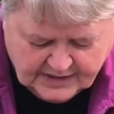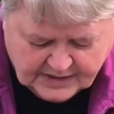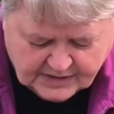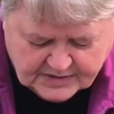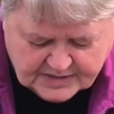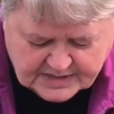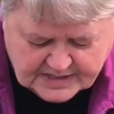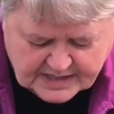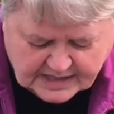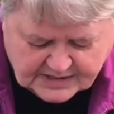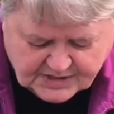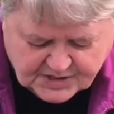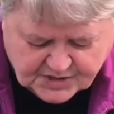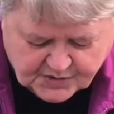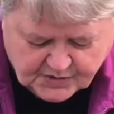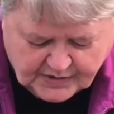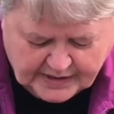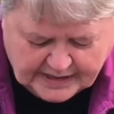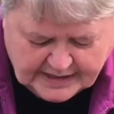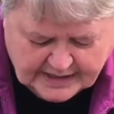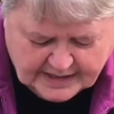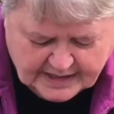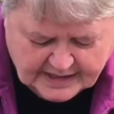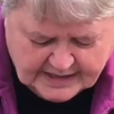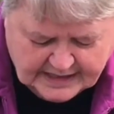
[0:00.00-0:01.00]
There is such
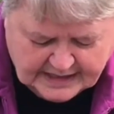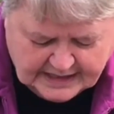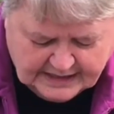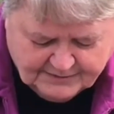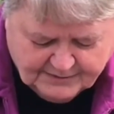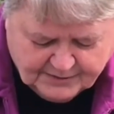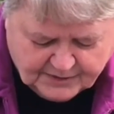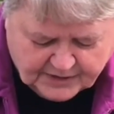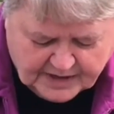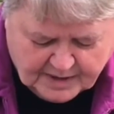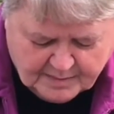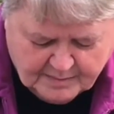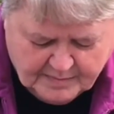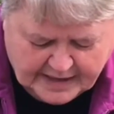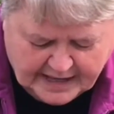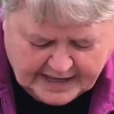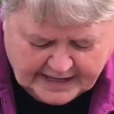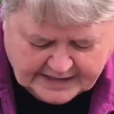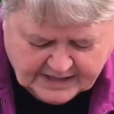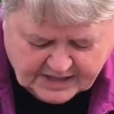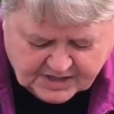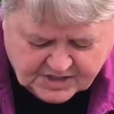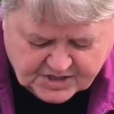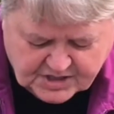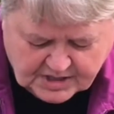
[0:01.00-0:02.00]
great need for
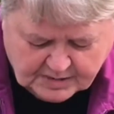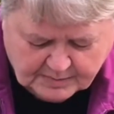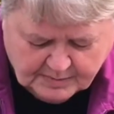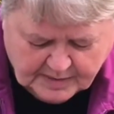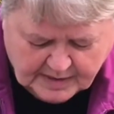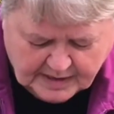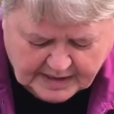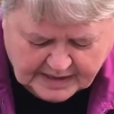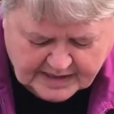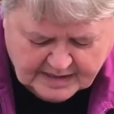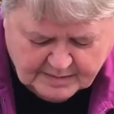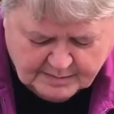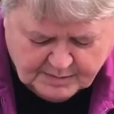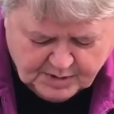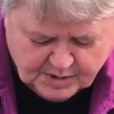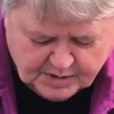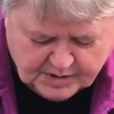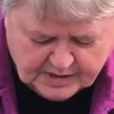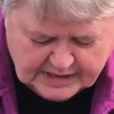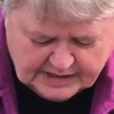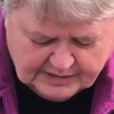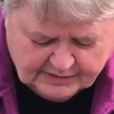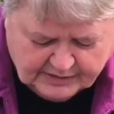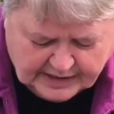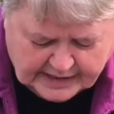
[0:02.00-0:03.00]
companionship and
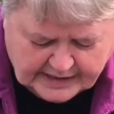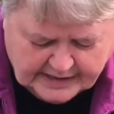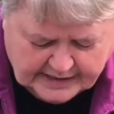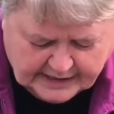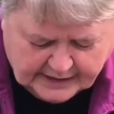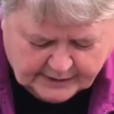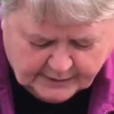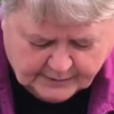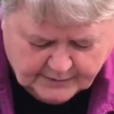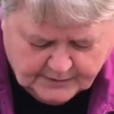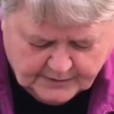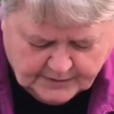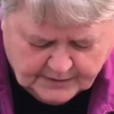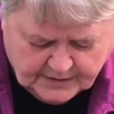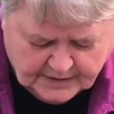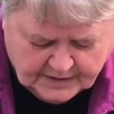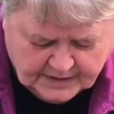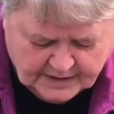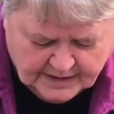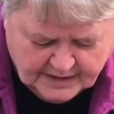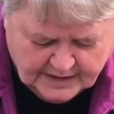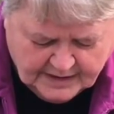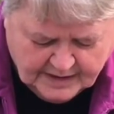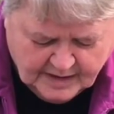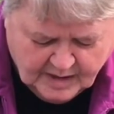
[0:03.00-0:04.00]
community right now.
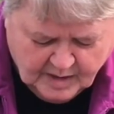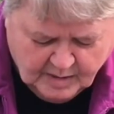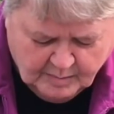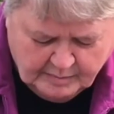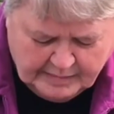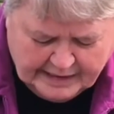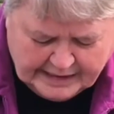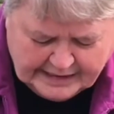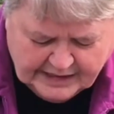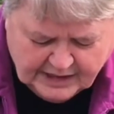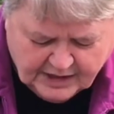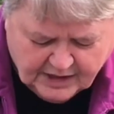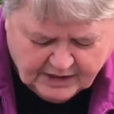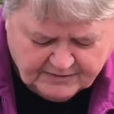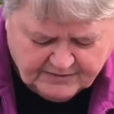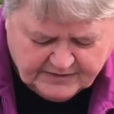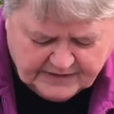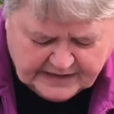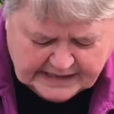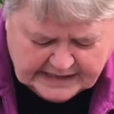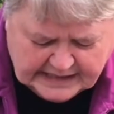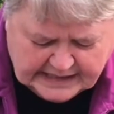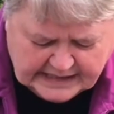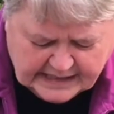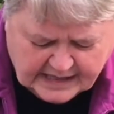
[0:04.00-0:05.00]
Many are
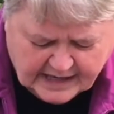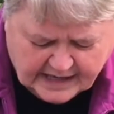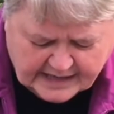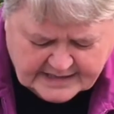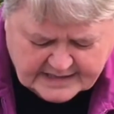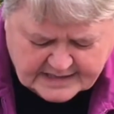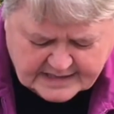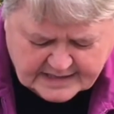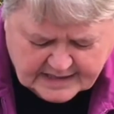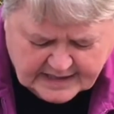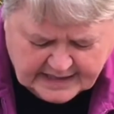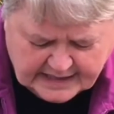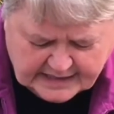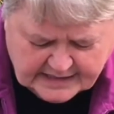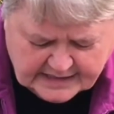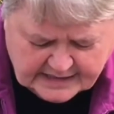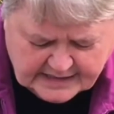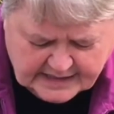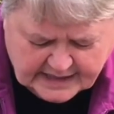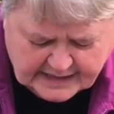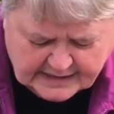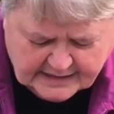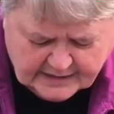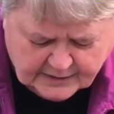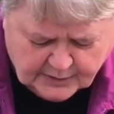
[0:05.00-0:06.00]
feeling isolated
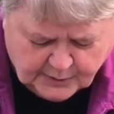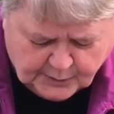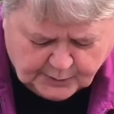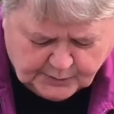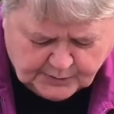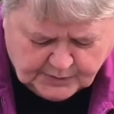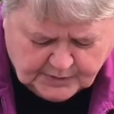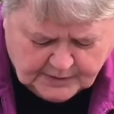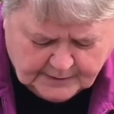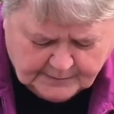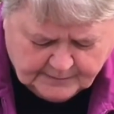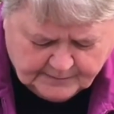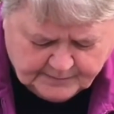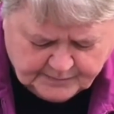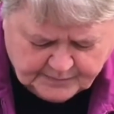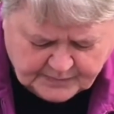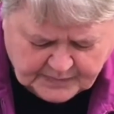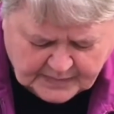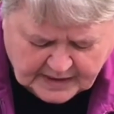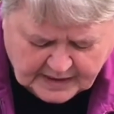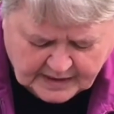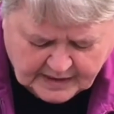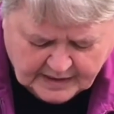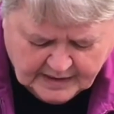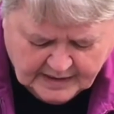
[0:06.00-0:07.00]
and alone.
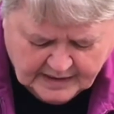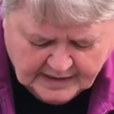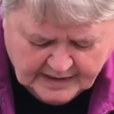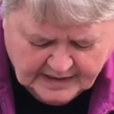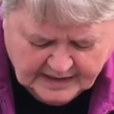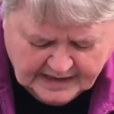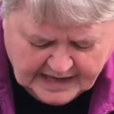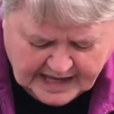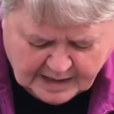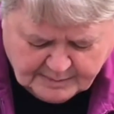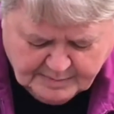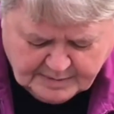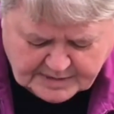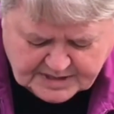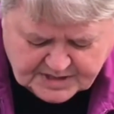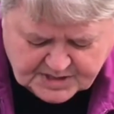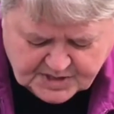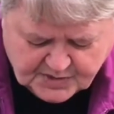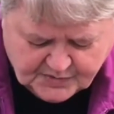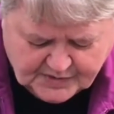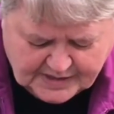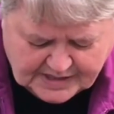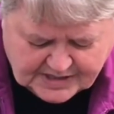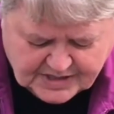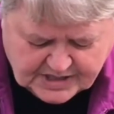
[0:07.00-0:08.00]
Help us
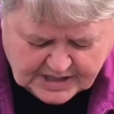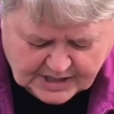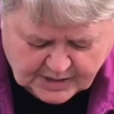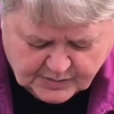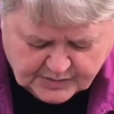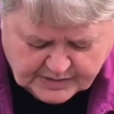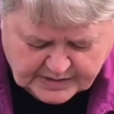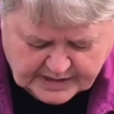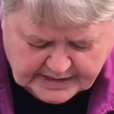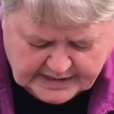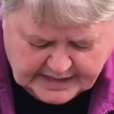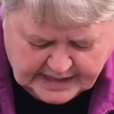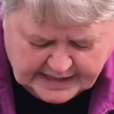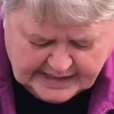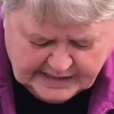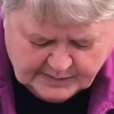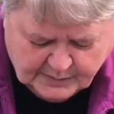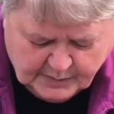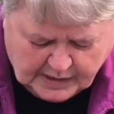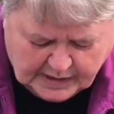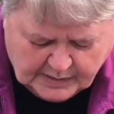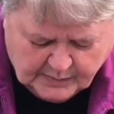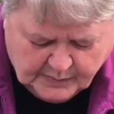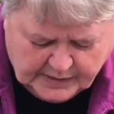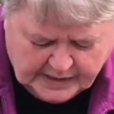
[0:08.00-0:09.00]
to reach out in any
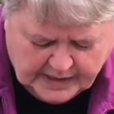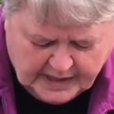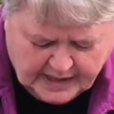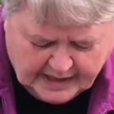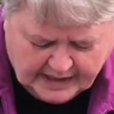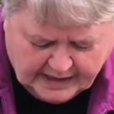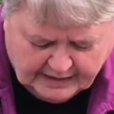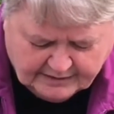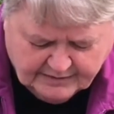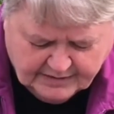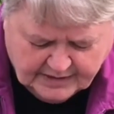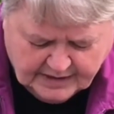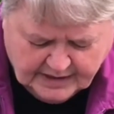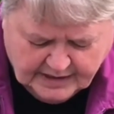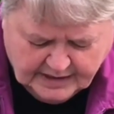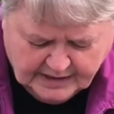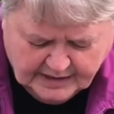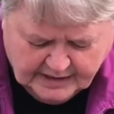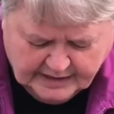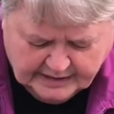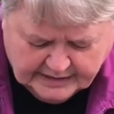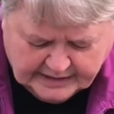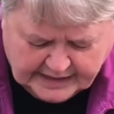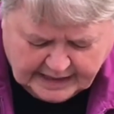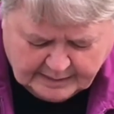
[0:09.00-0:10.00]
way we have
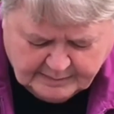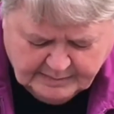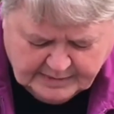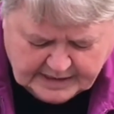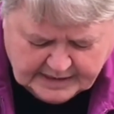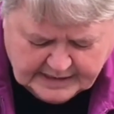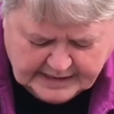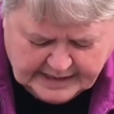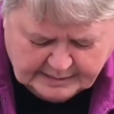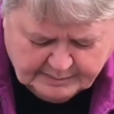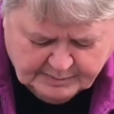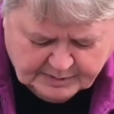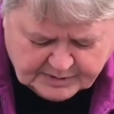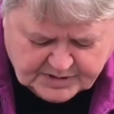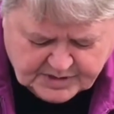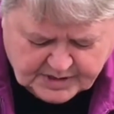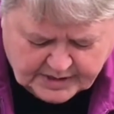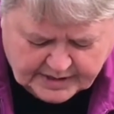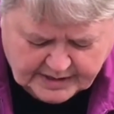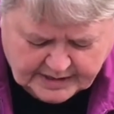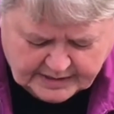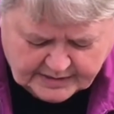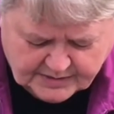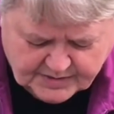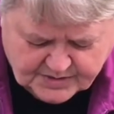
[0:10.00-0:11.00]
can be enabled
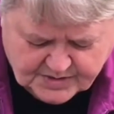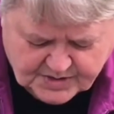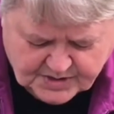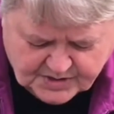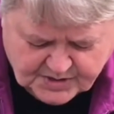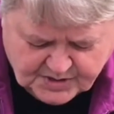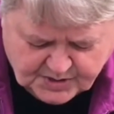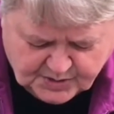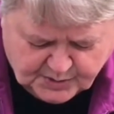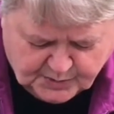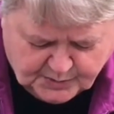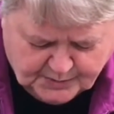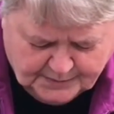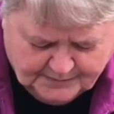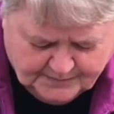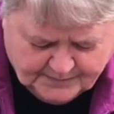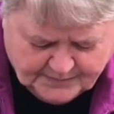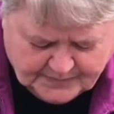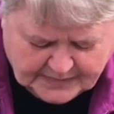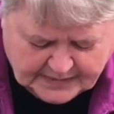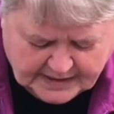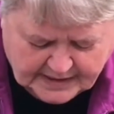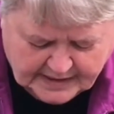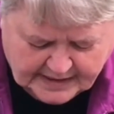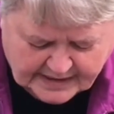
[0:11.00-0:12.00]
to do
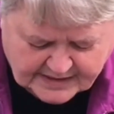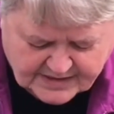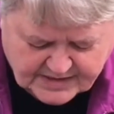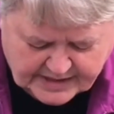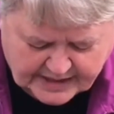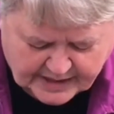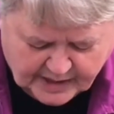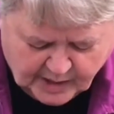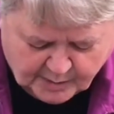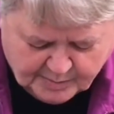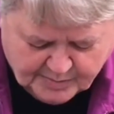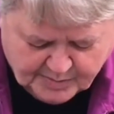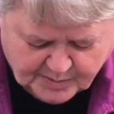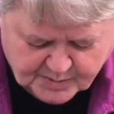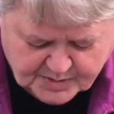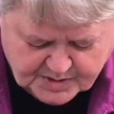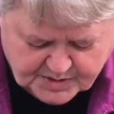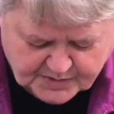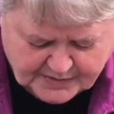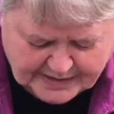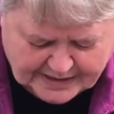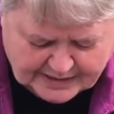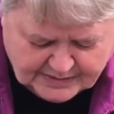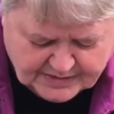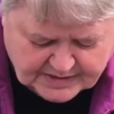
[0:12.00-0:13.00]
and to help those
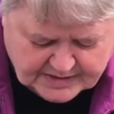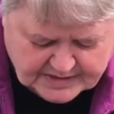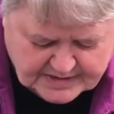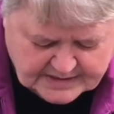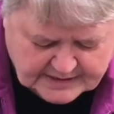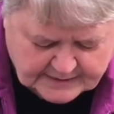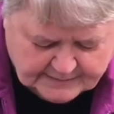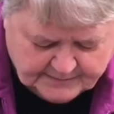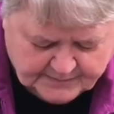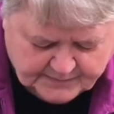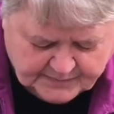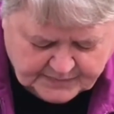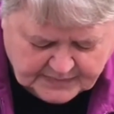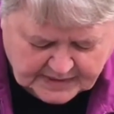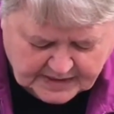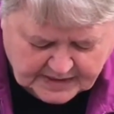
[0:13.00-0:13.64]
around us.